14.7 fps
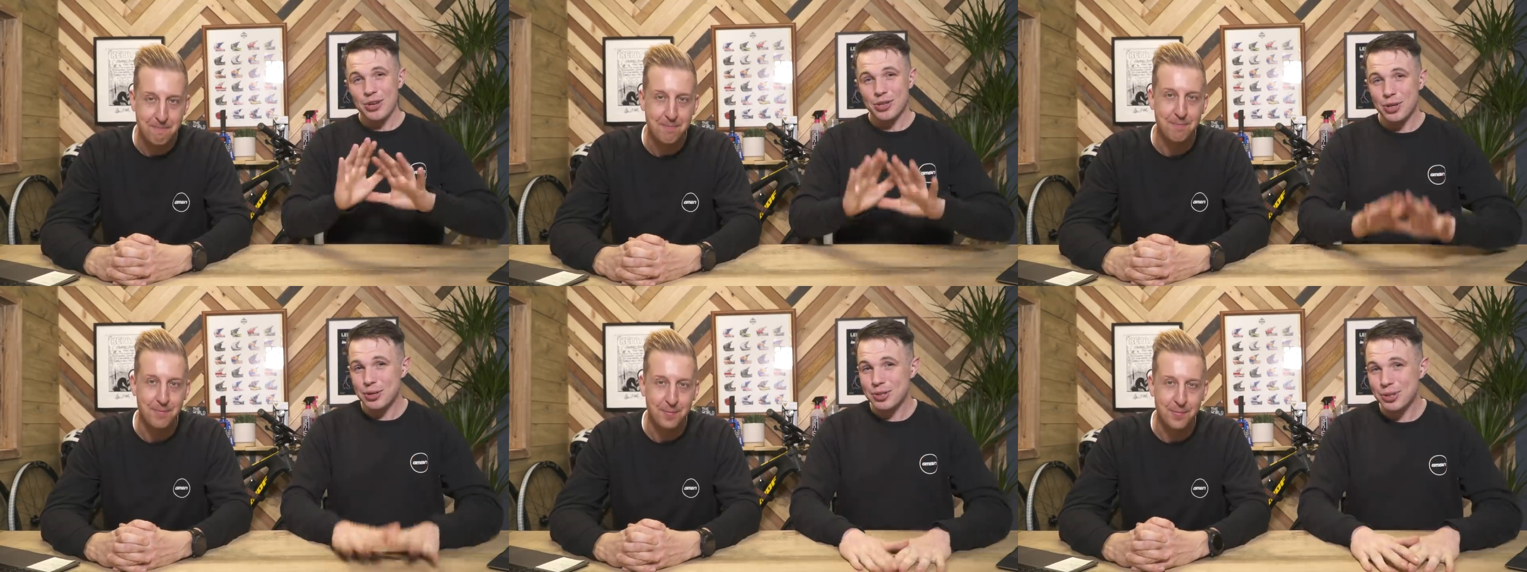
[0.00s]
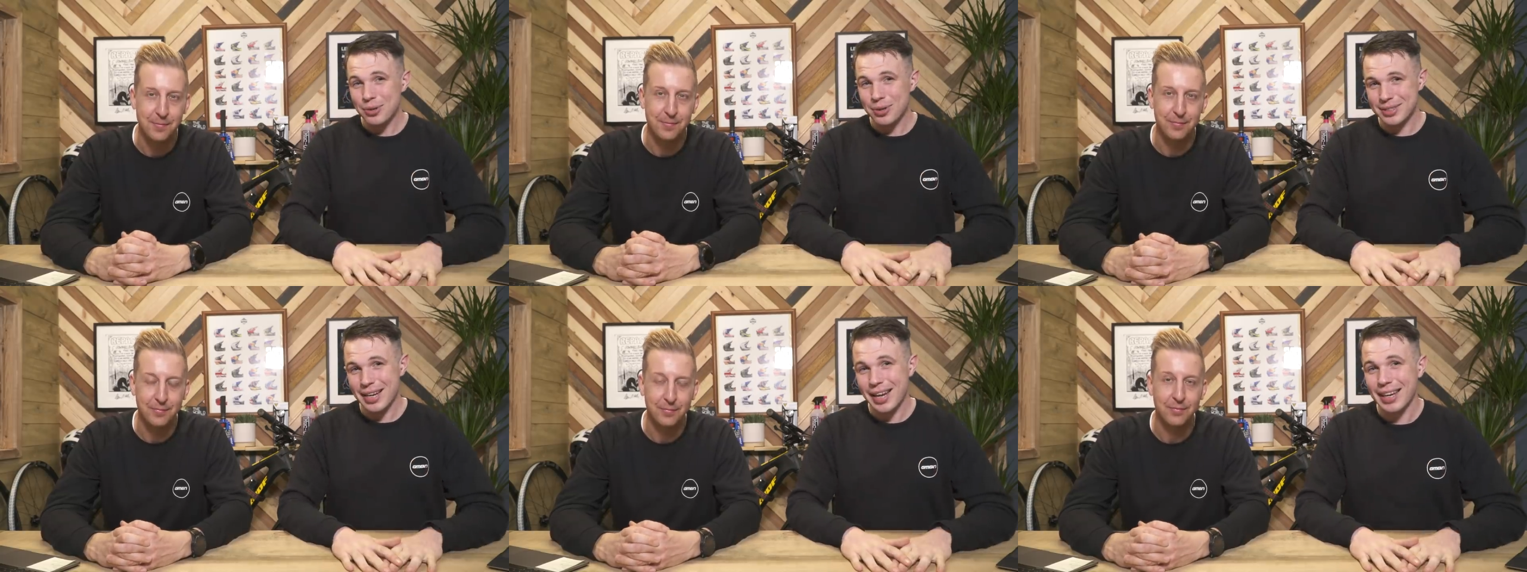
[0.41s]
Speaker 1: New
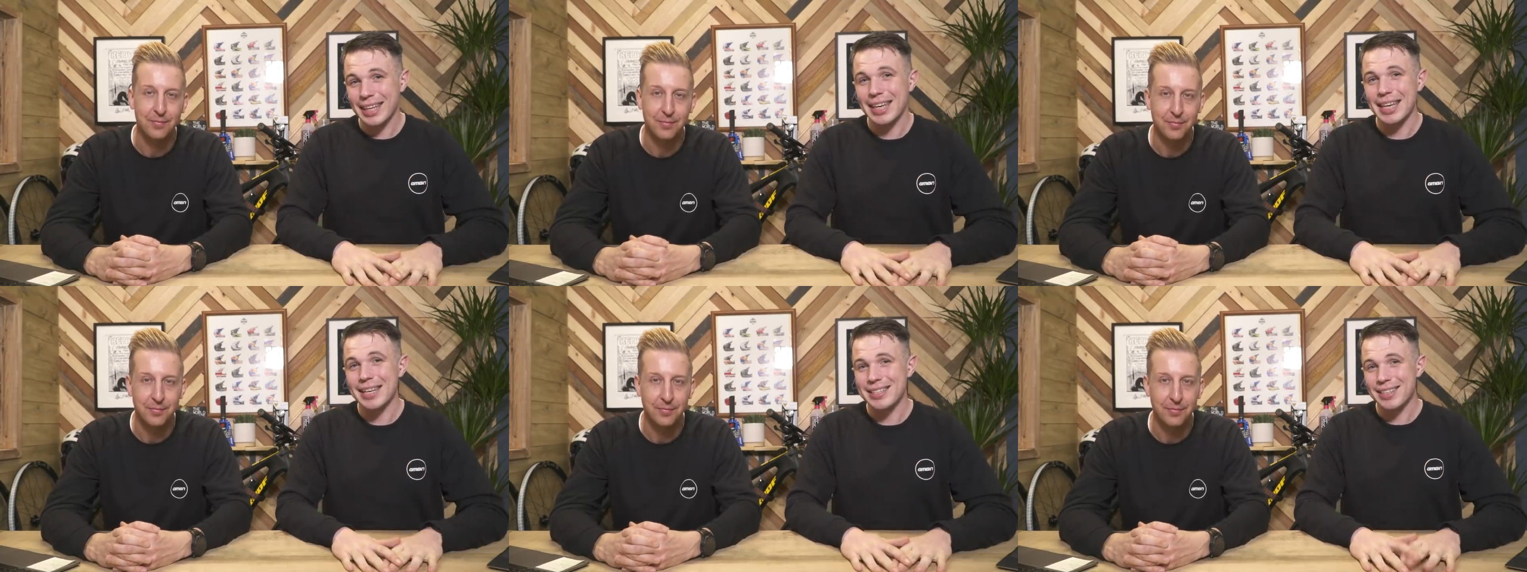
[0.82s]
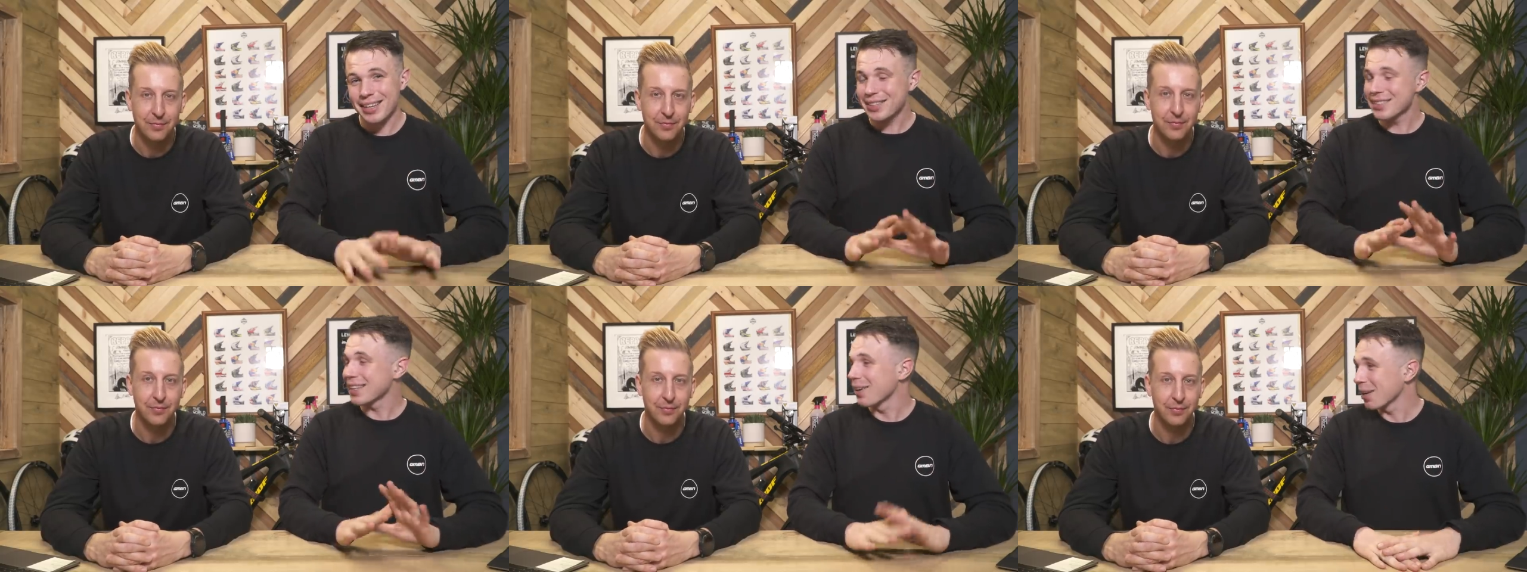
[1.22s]
talks and Allen keys, and
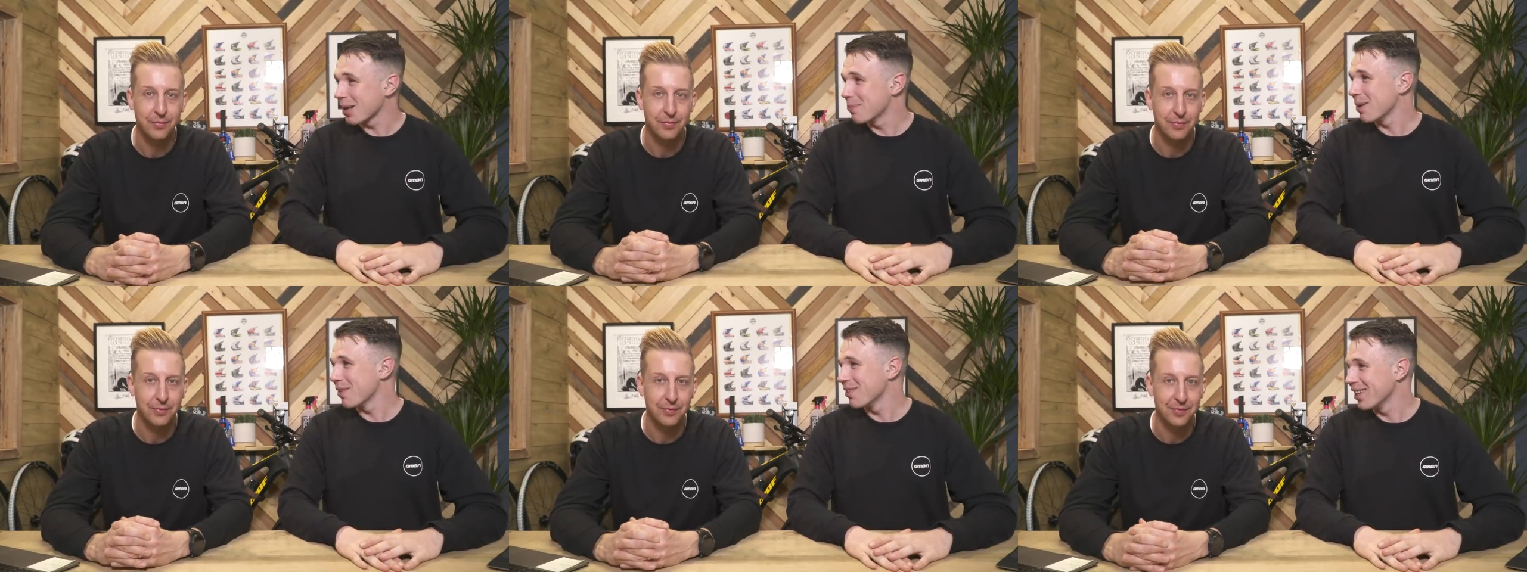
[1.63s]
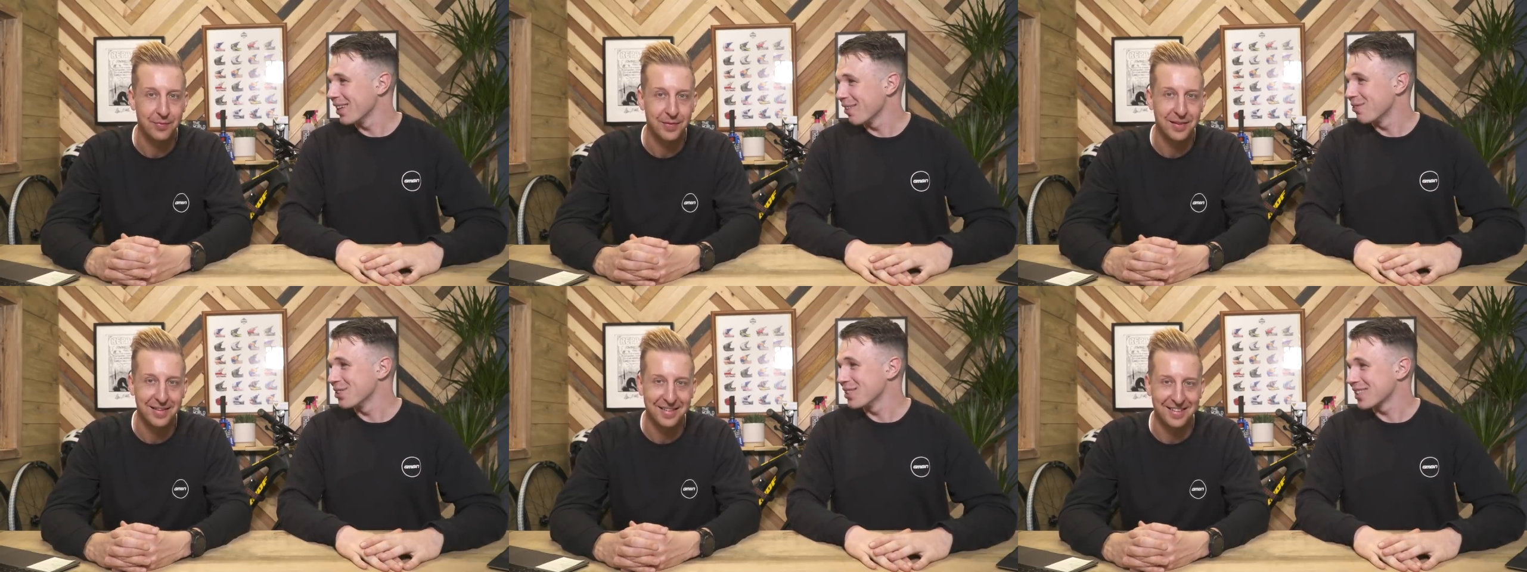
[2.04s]
I sound like a bit of a
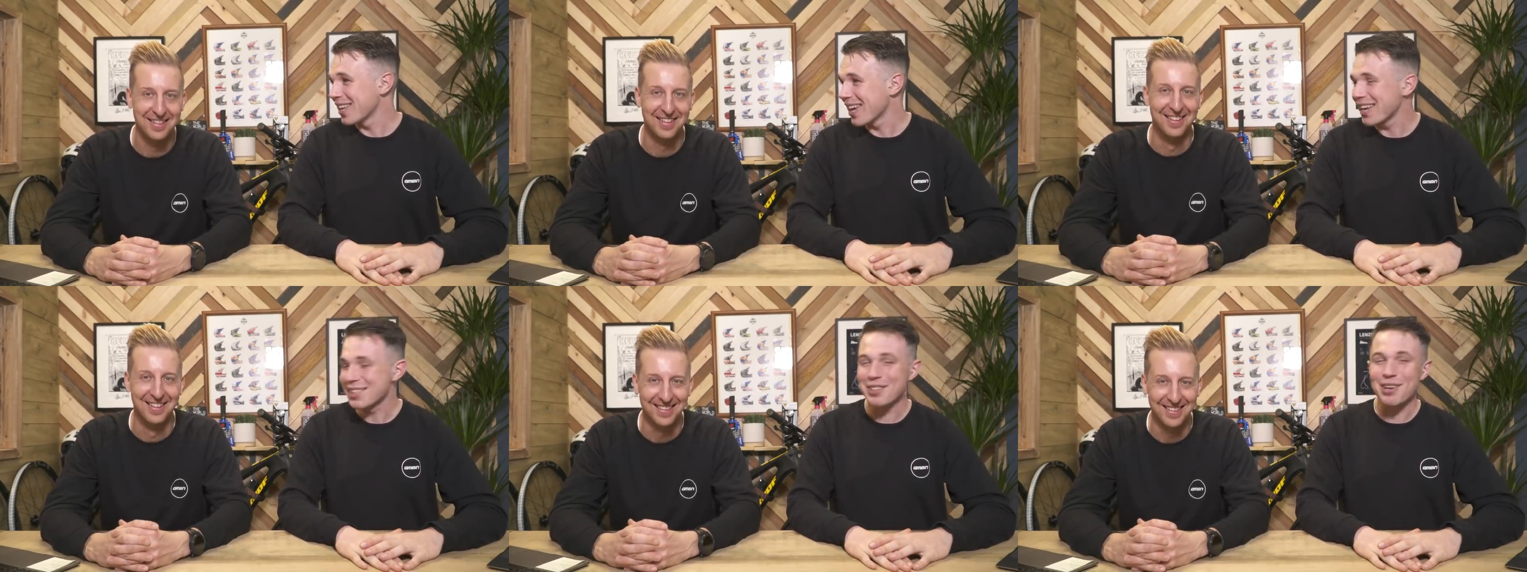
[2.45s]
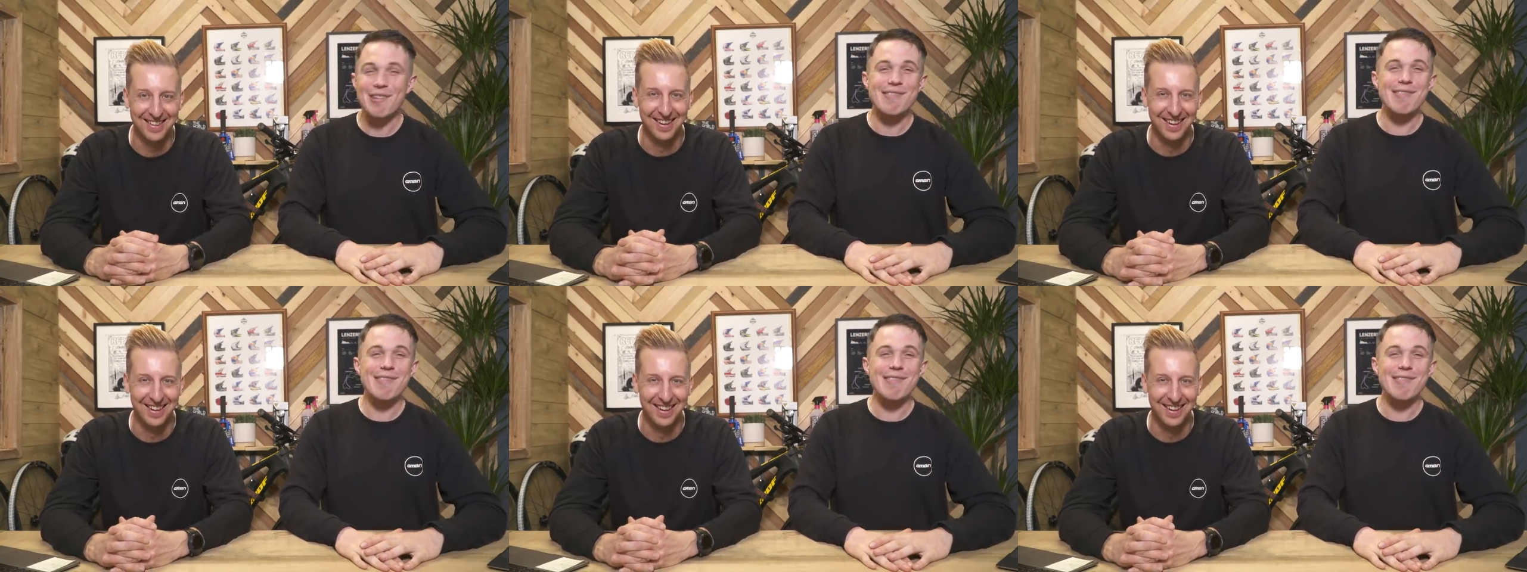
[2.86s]
nerd for just getting so